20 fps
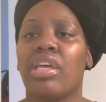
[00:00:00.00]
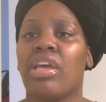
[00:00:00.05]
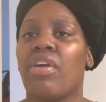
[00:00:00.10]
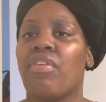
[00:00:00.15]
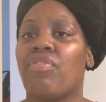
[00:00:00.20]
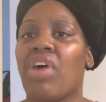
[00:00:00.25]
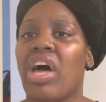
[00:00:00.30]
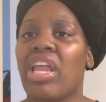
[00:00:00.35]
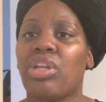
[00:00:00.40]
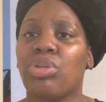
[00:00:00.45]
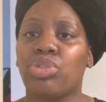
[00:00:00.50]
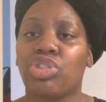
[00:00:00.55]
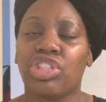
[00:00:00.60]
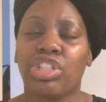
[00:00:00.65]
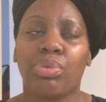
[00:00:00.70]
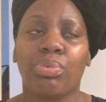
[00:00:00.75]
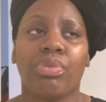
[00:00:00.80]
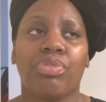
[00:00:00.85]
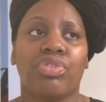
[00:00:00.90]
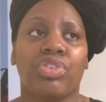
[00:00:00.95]

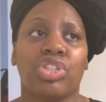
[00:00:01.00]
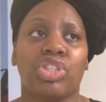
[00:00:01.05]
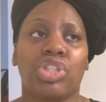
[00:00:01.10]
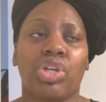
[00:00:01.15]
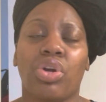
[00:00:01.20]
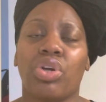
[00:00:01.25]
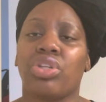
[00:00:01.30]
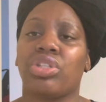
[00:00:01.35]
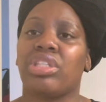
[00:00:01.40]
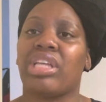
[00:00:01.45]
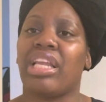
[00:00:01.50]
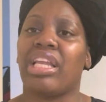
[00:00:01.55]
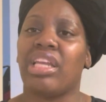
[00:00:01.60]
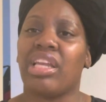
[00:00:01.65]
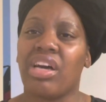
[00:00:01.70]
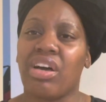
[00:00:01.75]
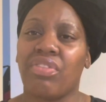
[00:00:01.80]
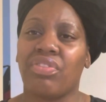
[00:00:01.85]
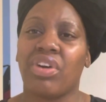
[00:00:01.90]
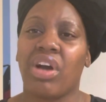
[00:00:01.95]
fellowship with a church that
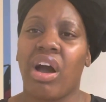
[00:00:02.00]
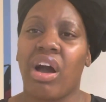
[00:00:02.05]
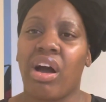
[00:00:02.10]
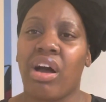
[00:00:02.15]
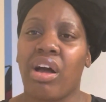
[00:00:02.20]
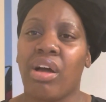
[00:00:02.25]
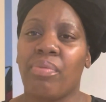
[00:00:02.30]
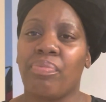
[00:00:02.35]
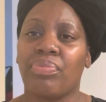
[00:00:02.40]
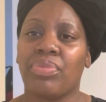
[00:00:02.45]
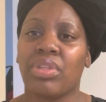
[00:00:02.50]
loves God.